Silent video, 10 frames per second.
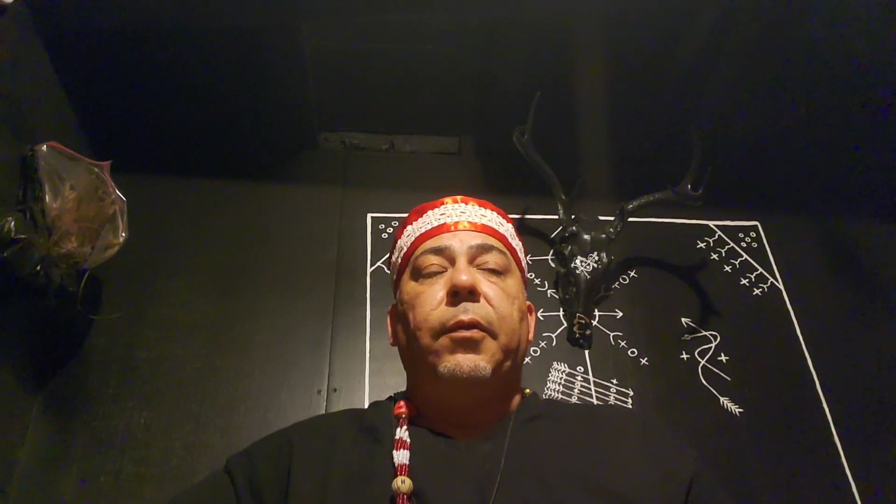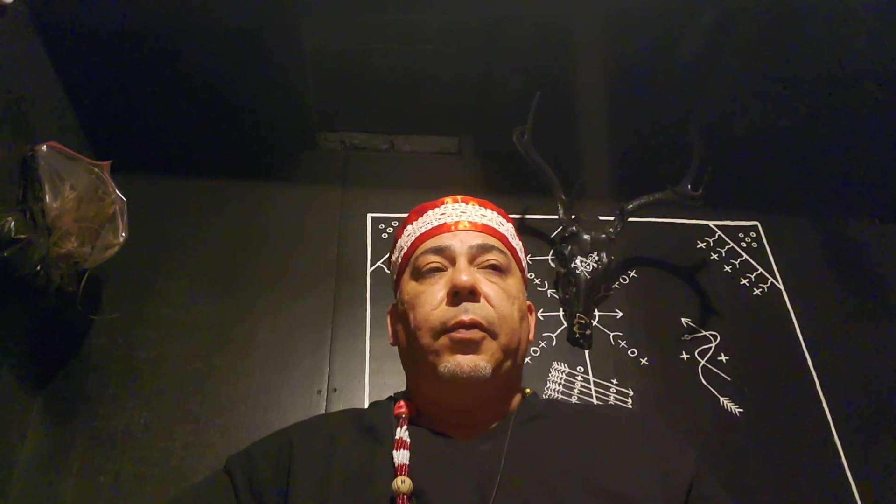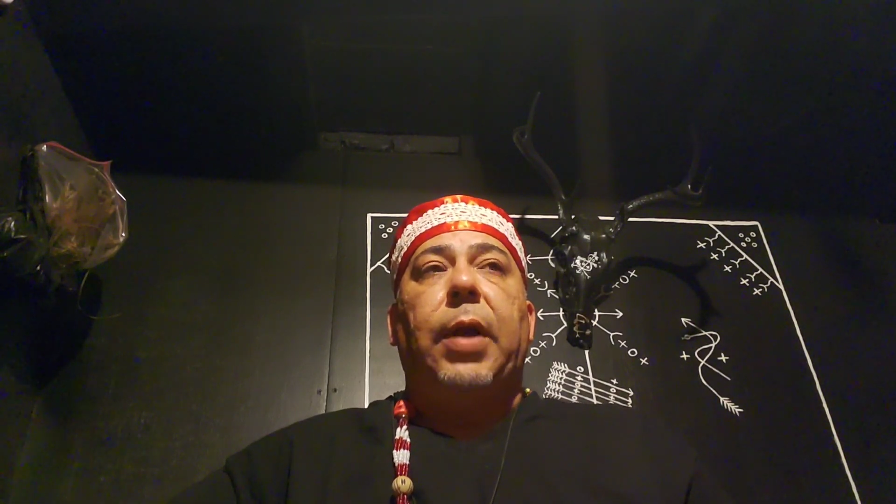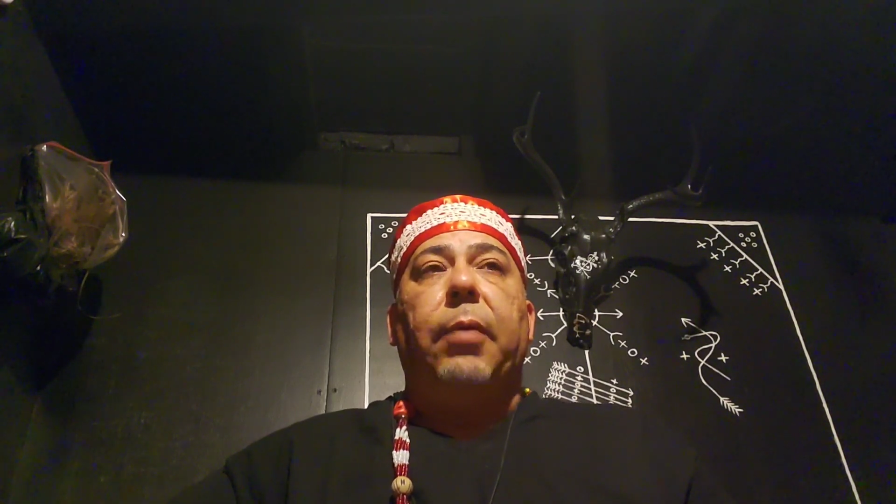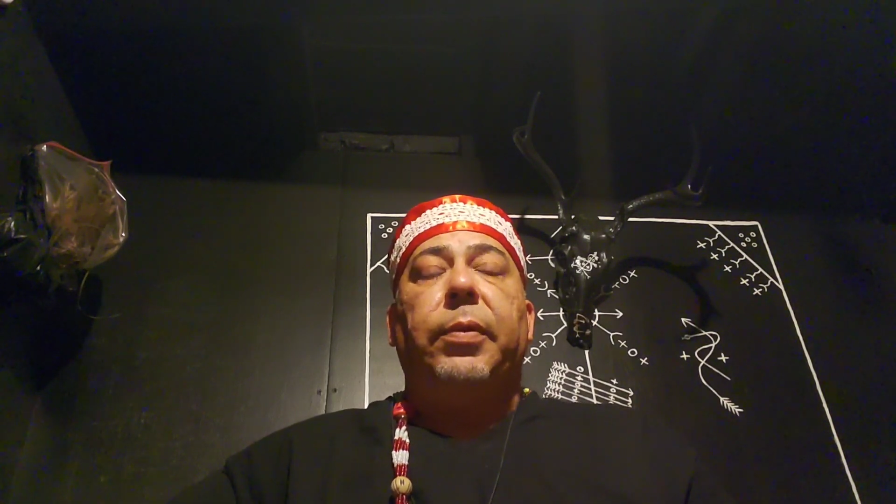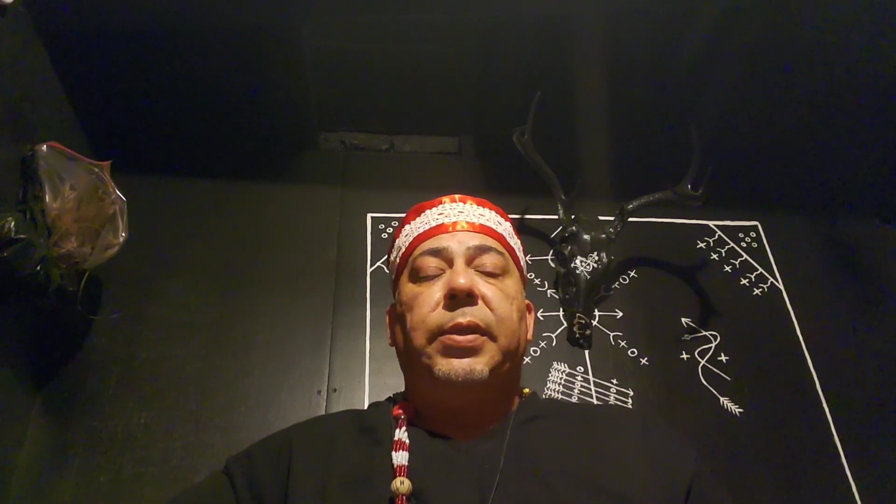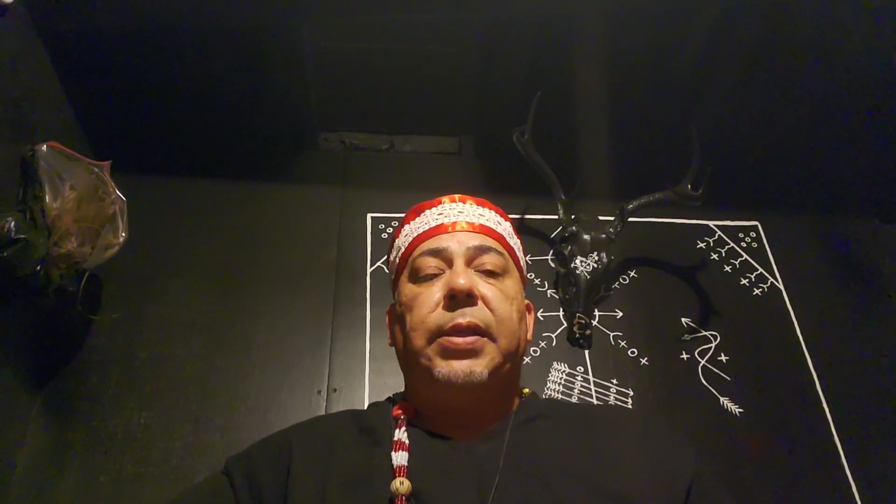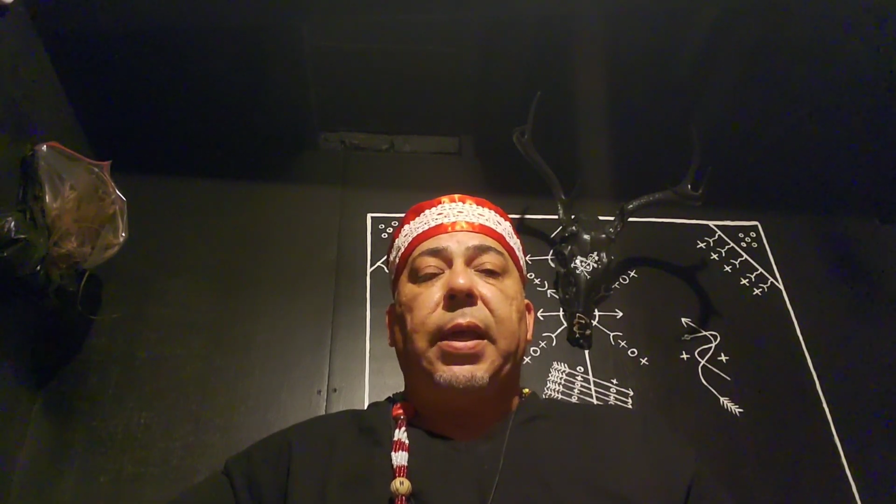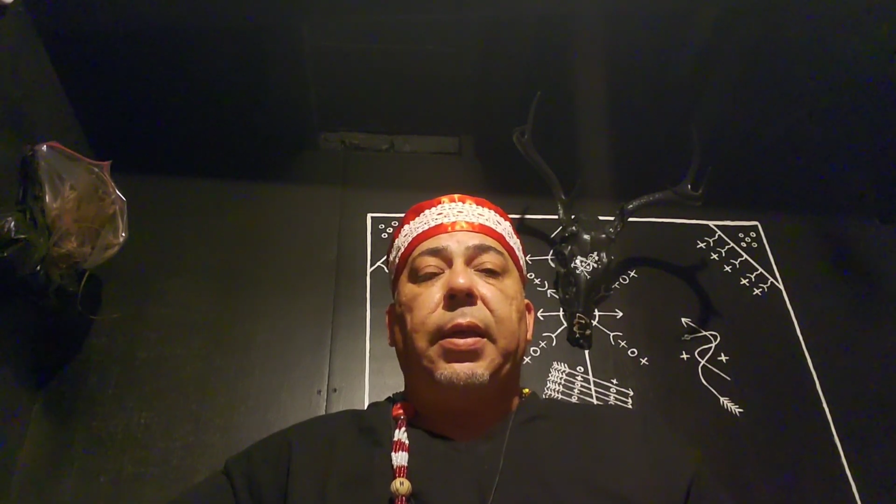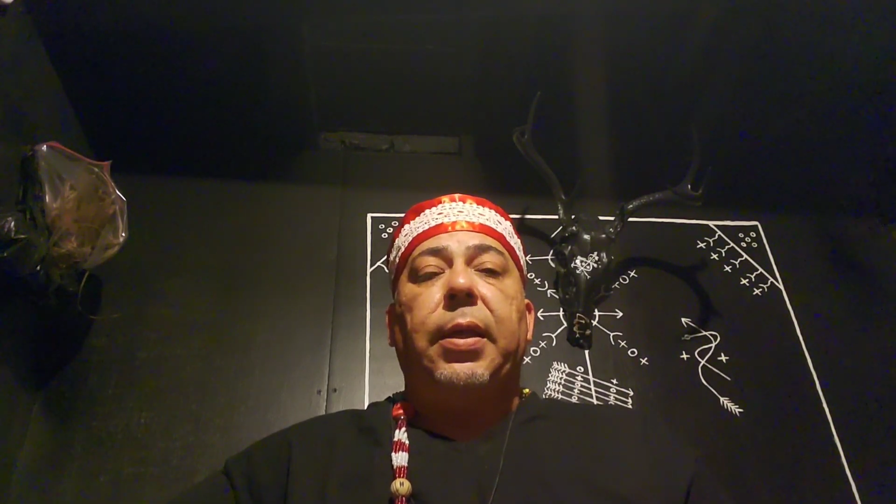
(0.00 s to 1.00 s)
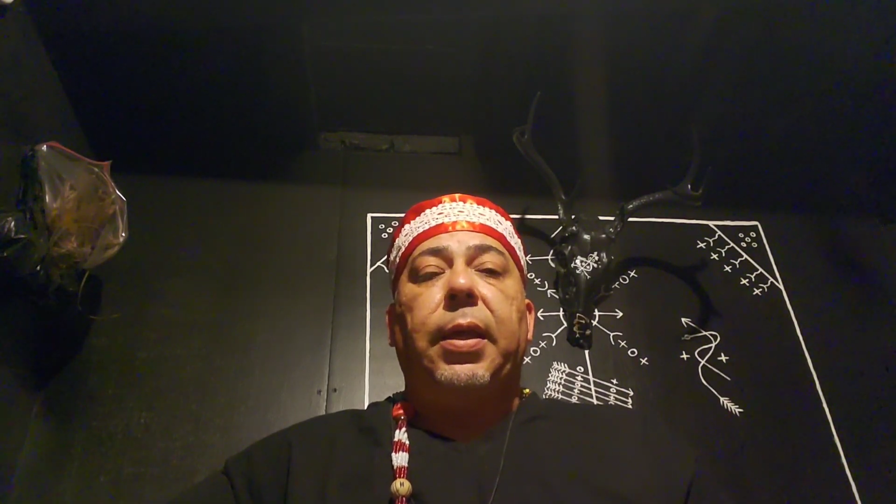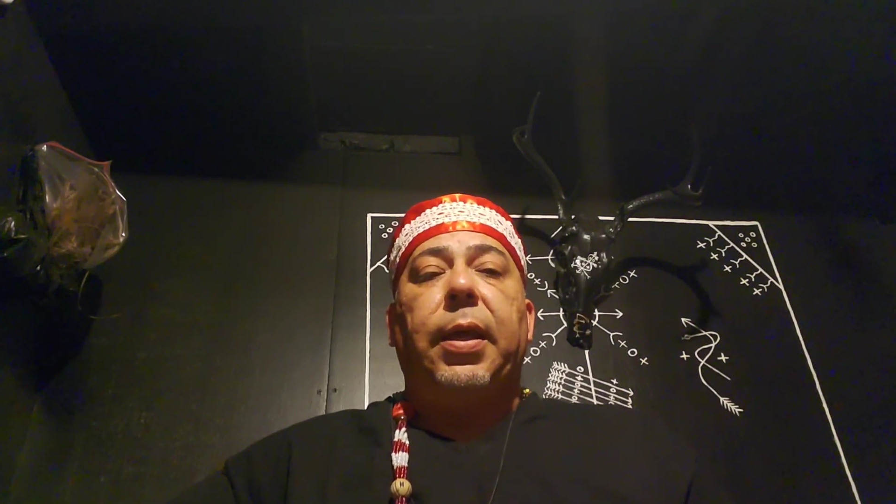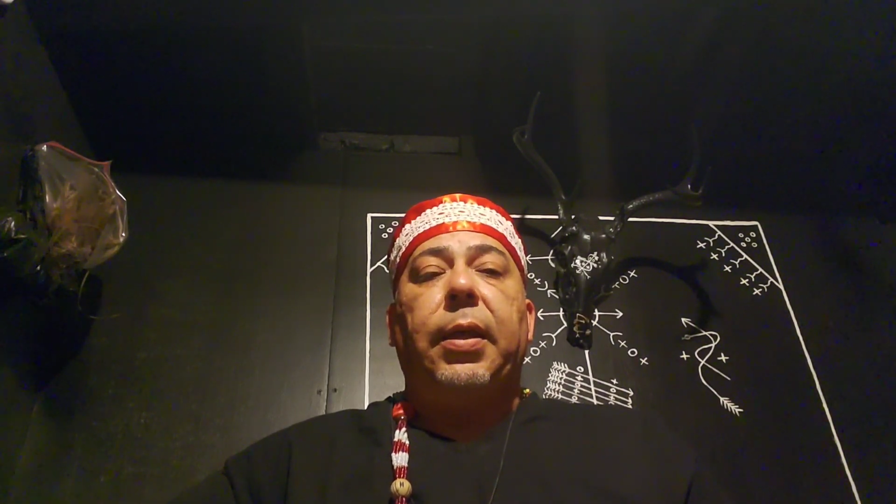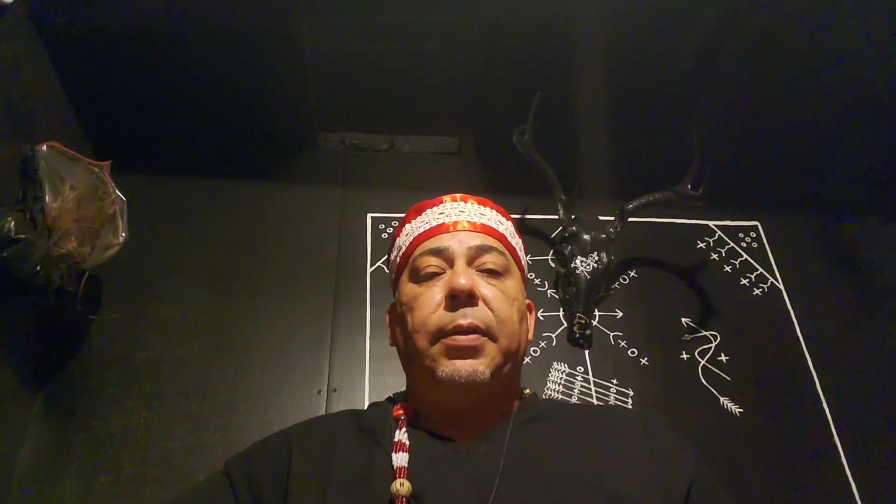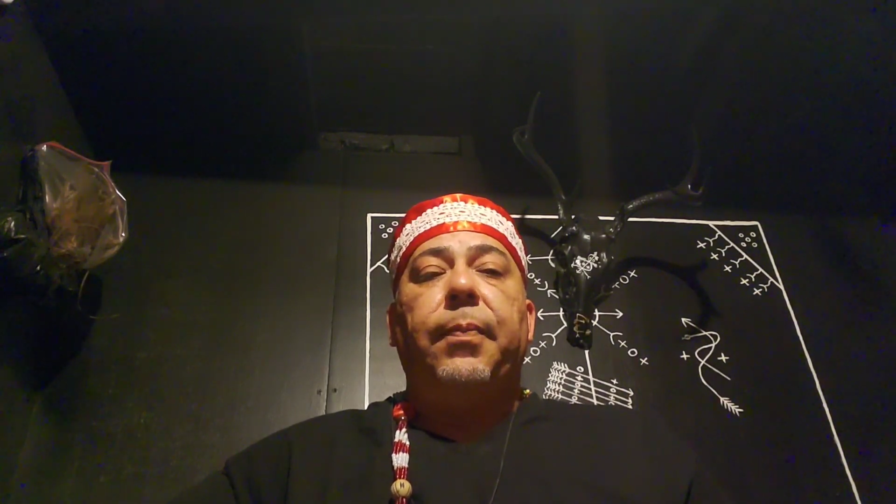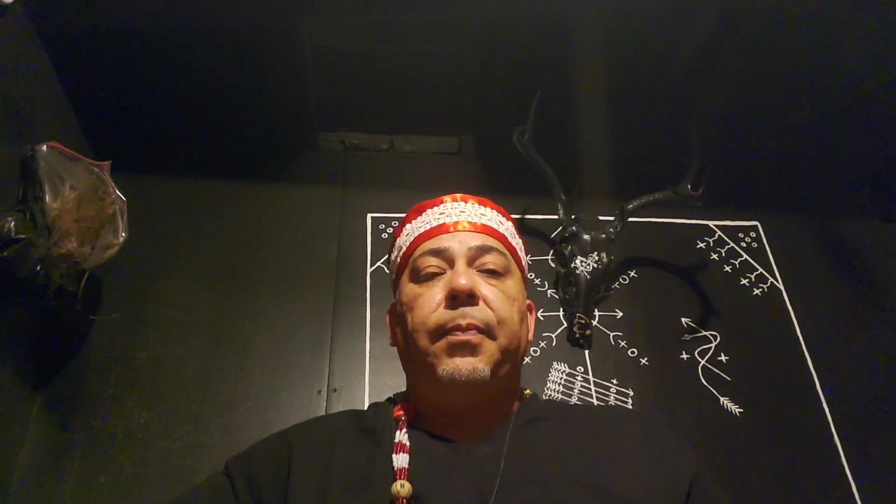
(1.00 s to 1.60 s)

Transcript: For I will say again,